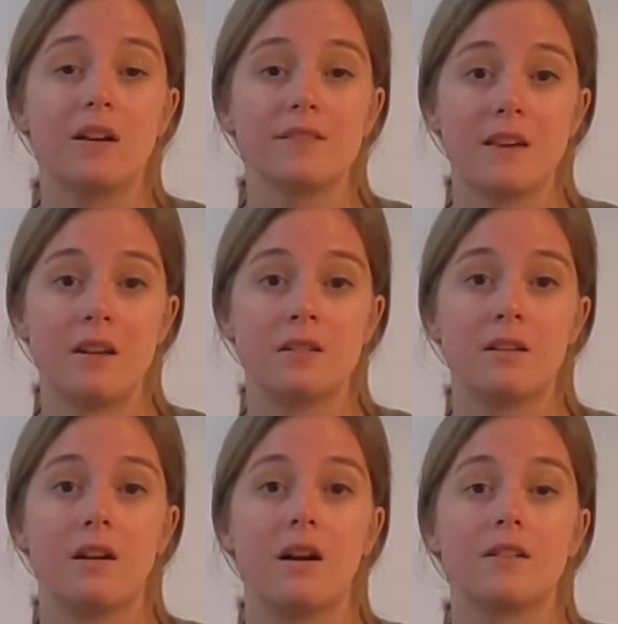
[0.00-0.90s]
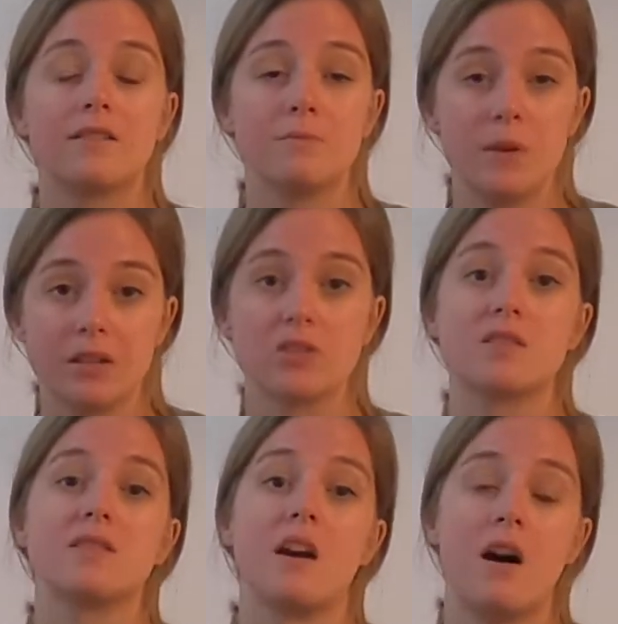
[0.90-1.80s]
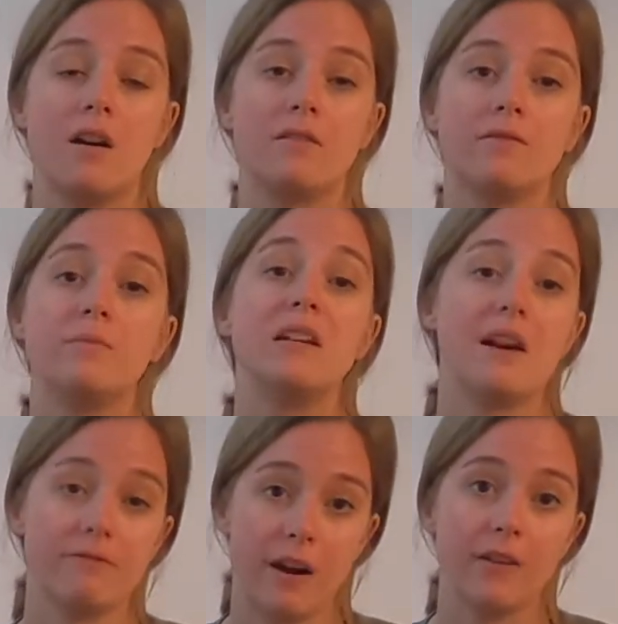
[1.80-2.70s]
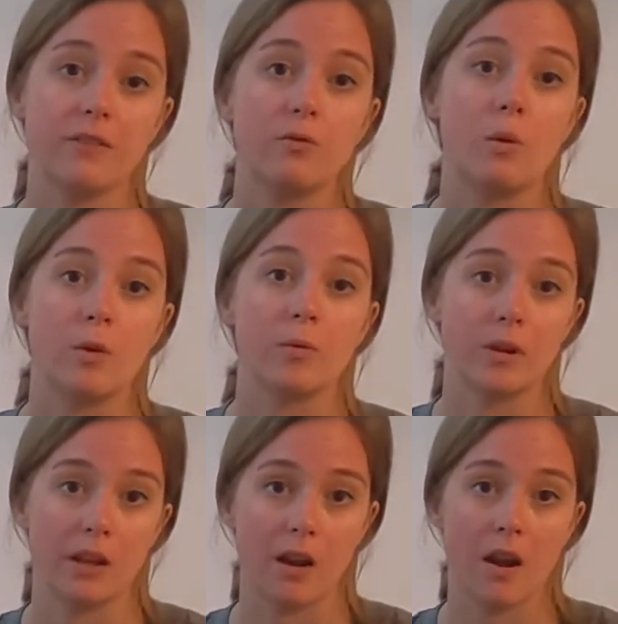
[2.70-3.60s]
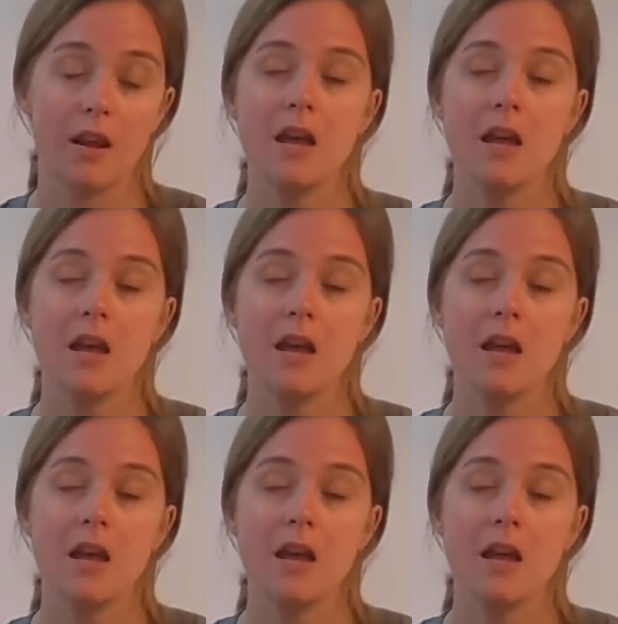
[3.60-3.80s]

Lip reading: I'll send some pictures of PDF files of what we're working on.